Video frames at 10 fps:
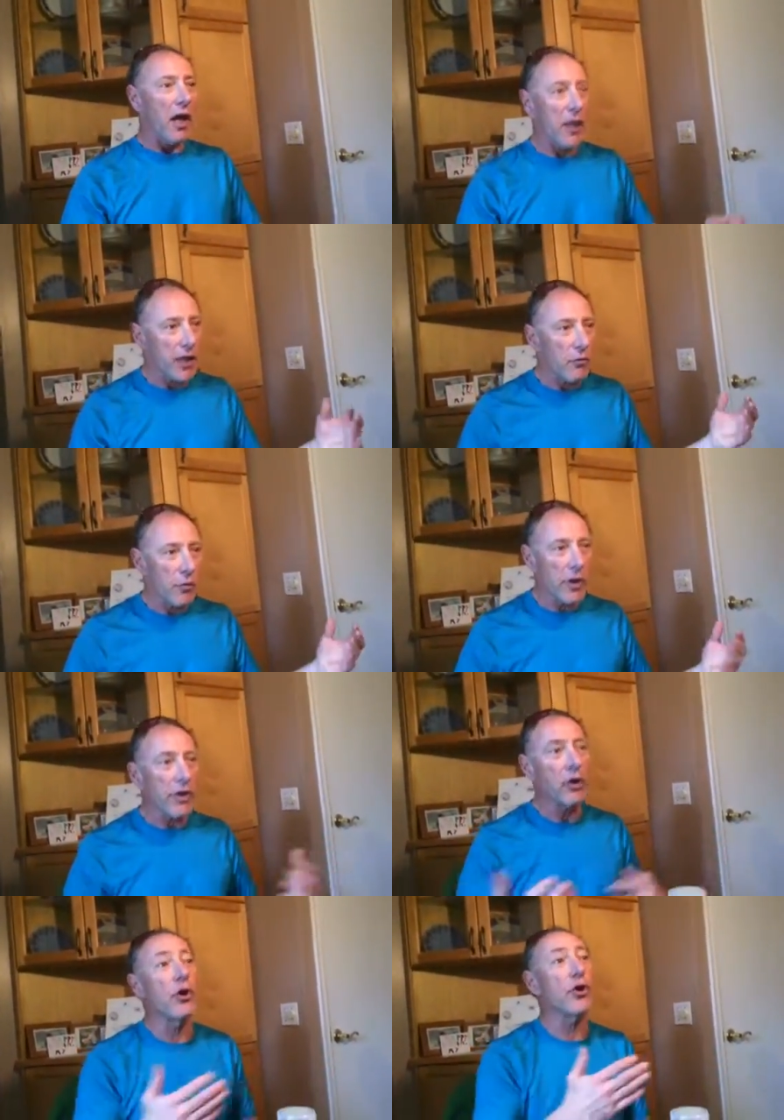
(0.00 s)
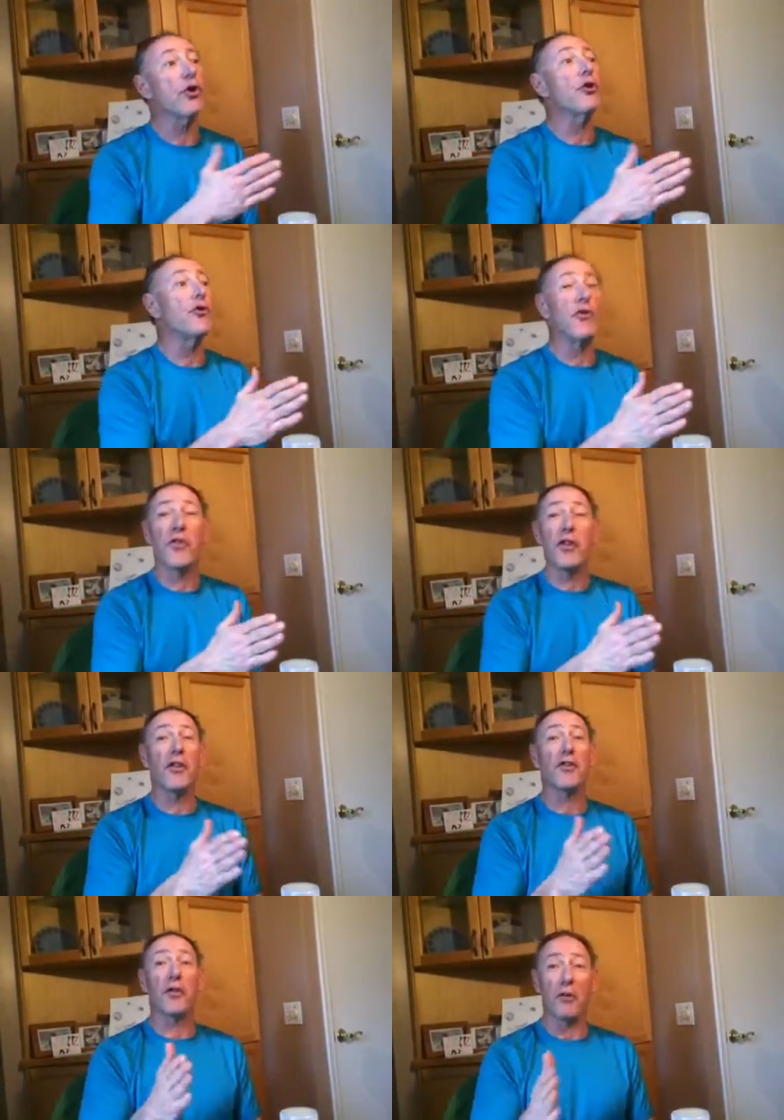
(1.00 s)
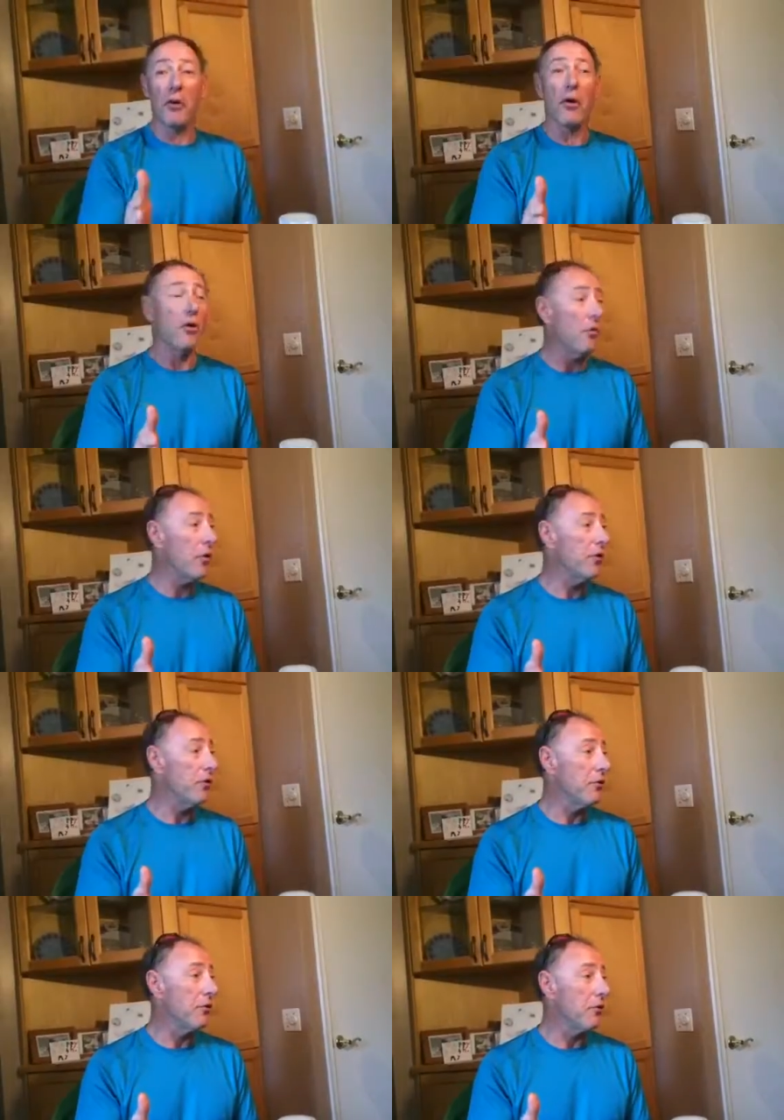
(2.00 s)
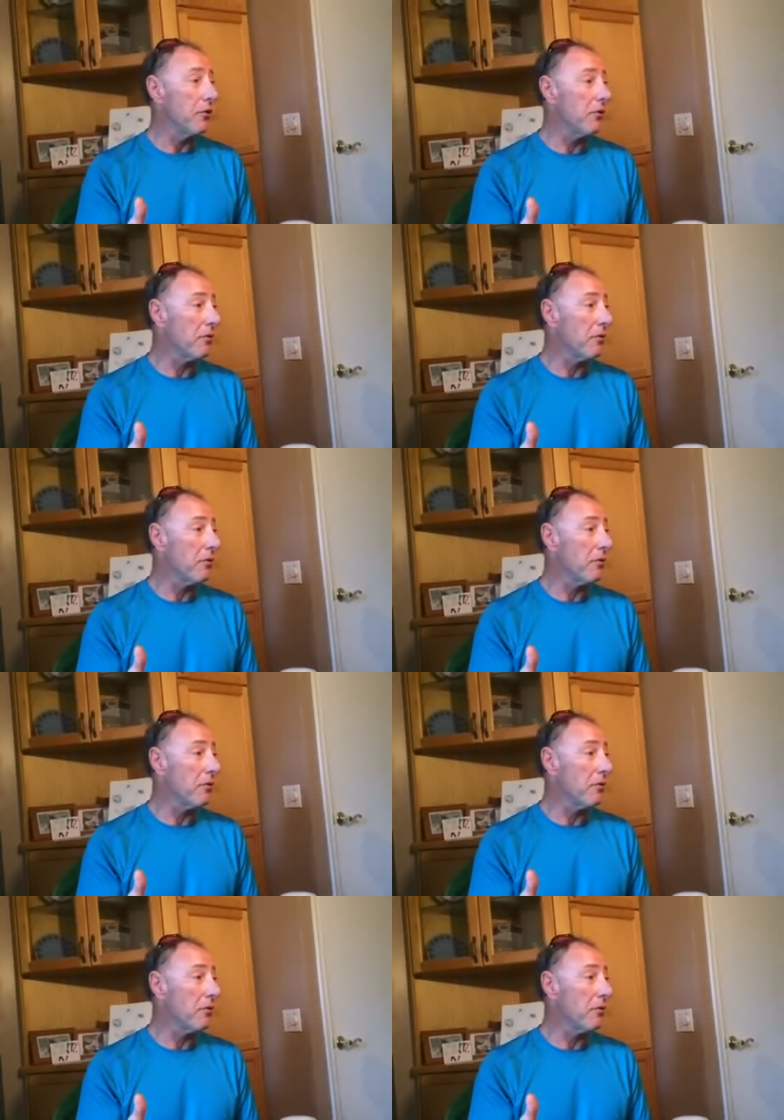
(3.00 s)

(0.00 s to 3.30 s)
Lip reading: And like you couldn't see this at all when you're